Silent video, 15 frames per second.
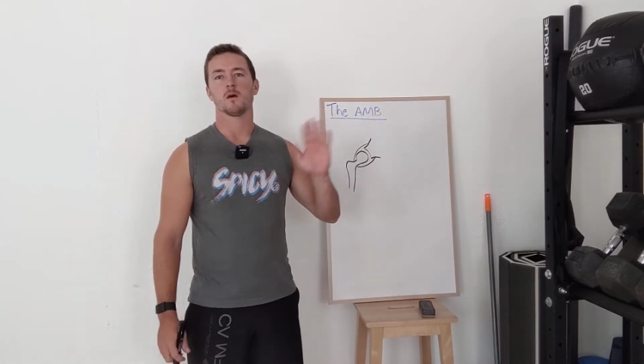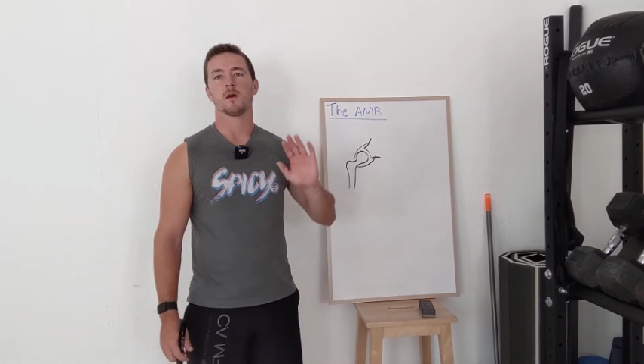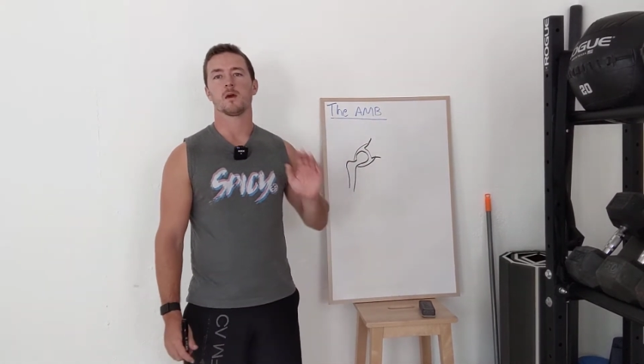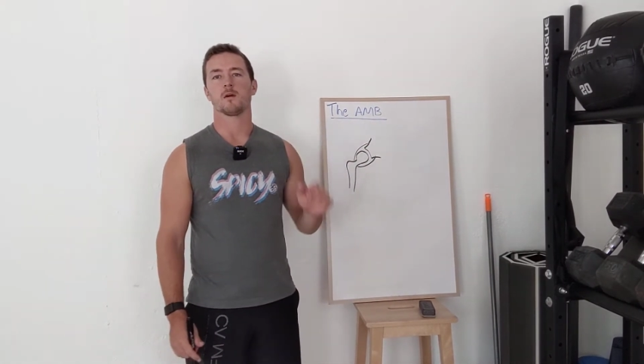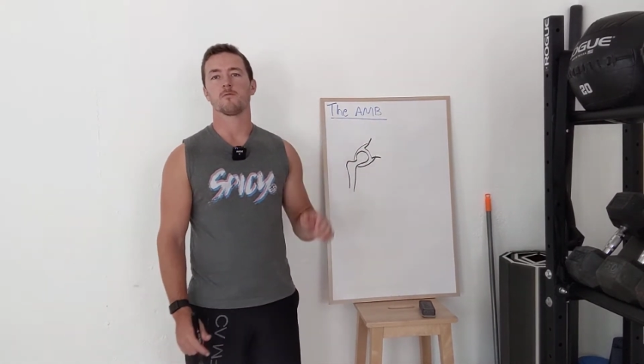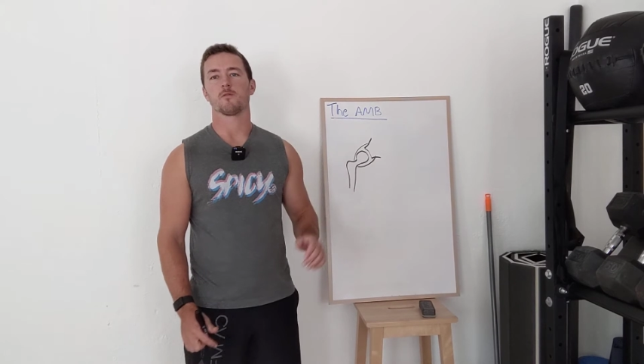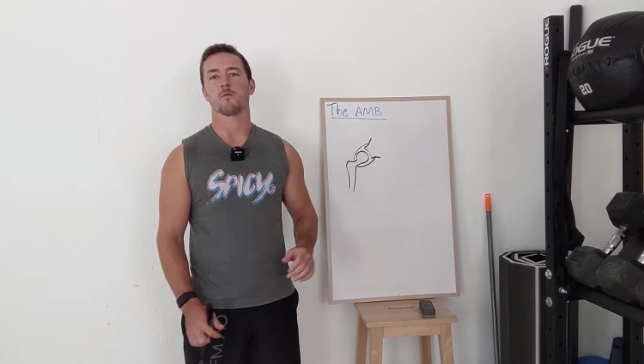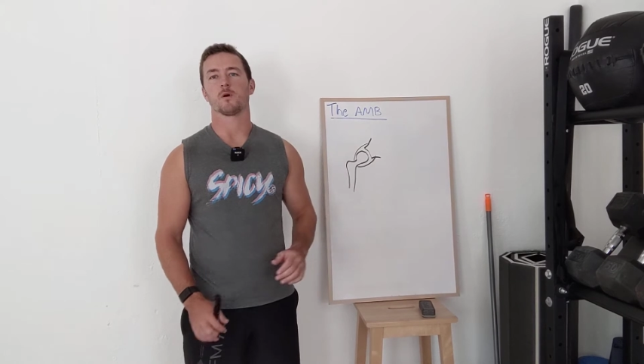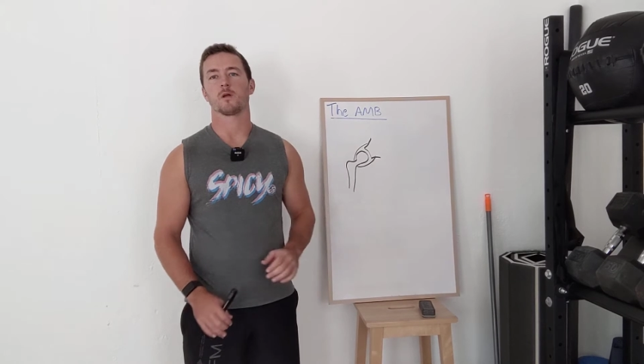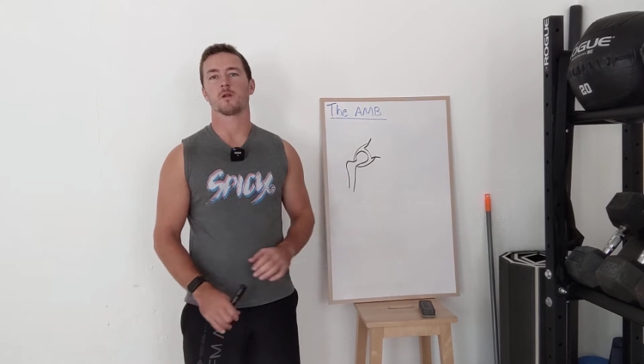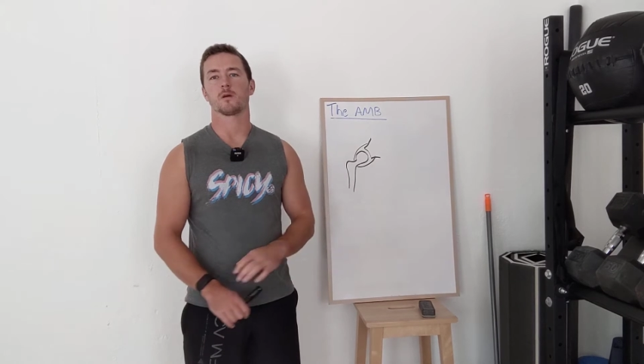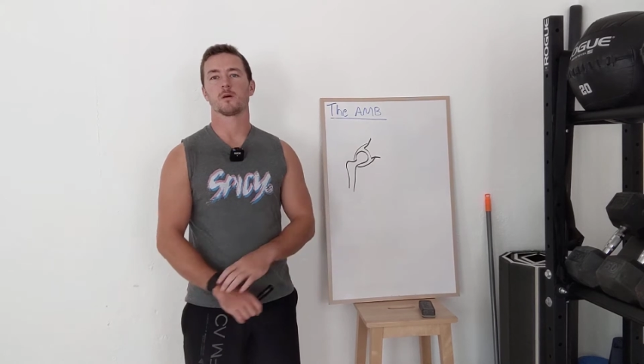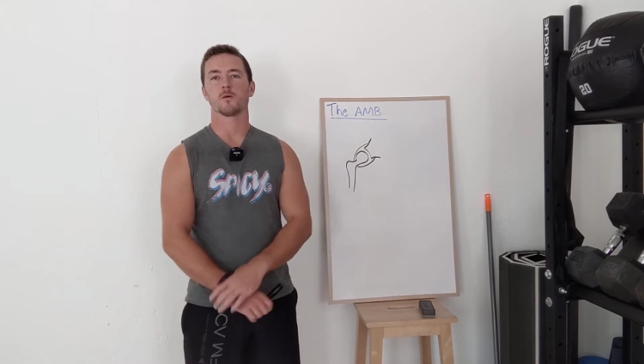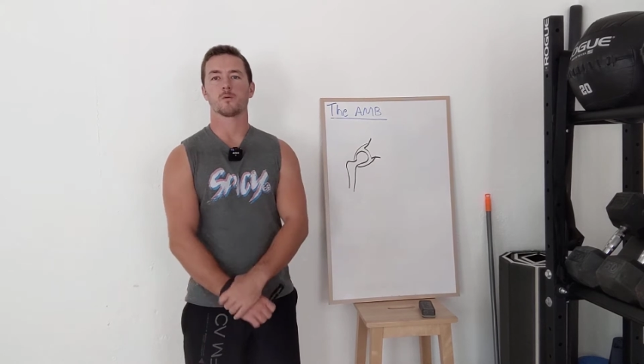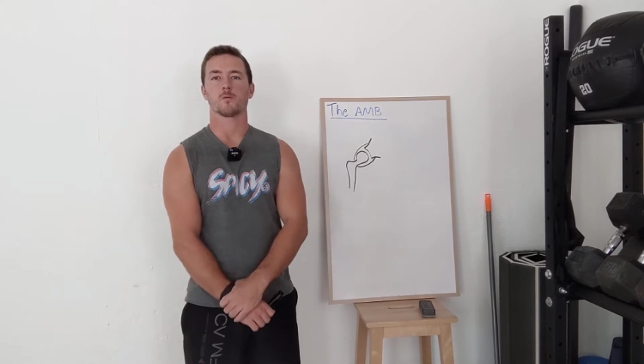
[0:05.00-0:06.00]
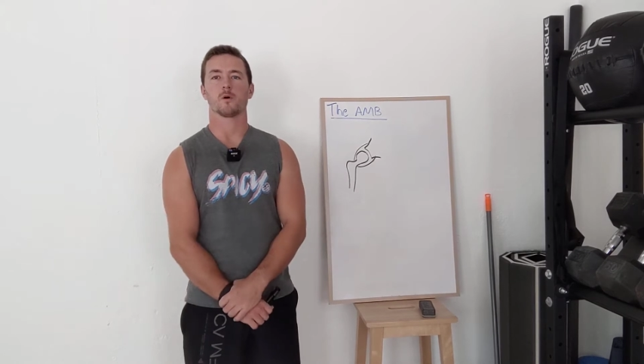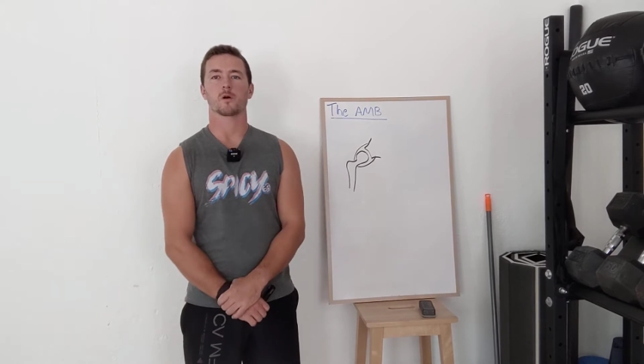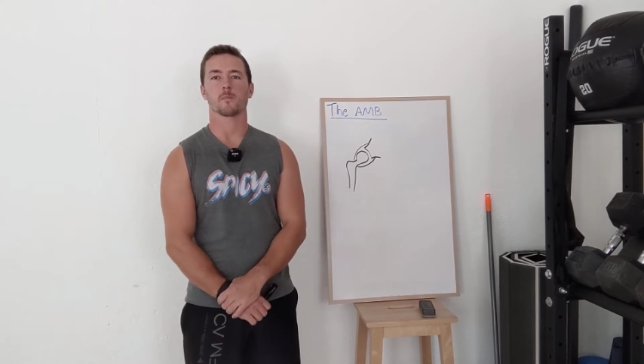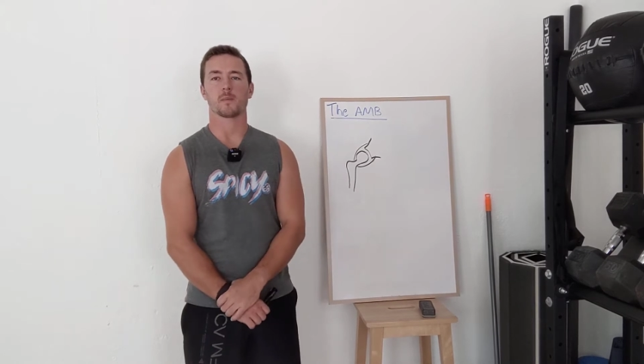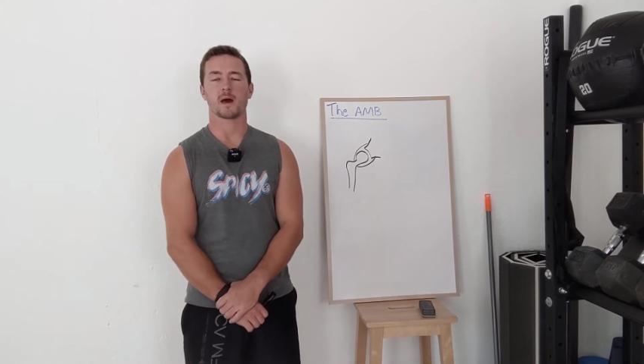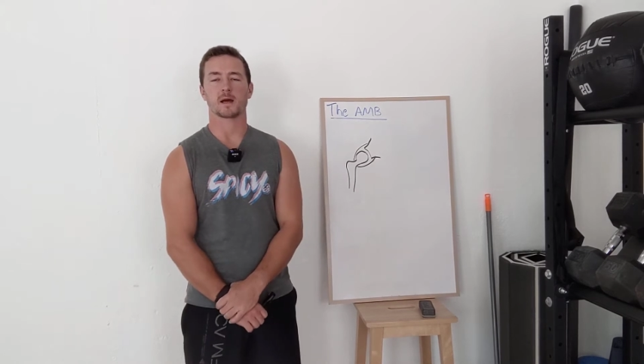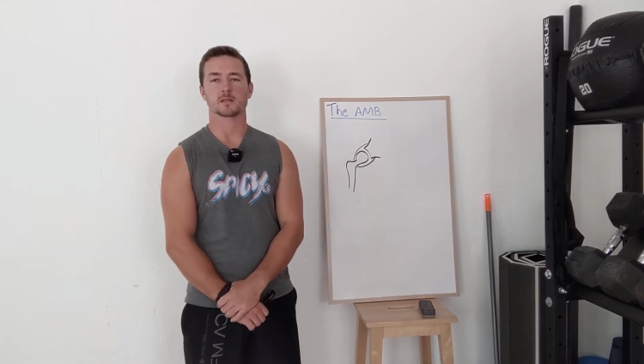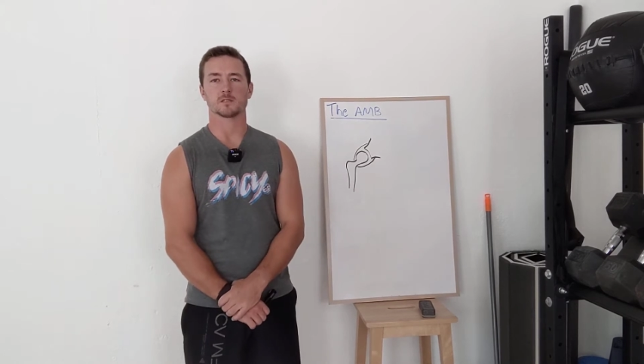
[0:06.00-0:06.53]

Hey everyone, welcome back